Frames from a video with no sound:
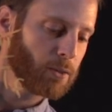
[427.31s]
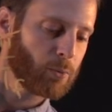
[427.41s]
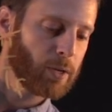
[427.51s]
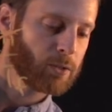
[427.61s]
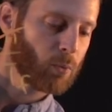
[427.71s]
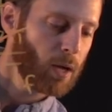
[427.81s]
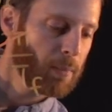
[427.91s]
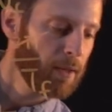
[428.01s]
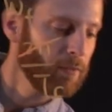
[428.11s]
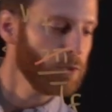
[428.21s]
The reason why I'm
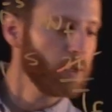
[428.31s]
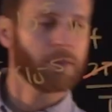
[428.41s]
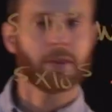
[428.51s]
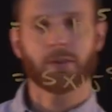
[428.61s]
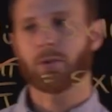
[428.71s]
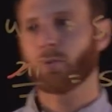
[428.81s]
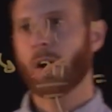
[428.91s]
having you get this as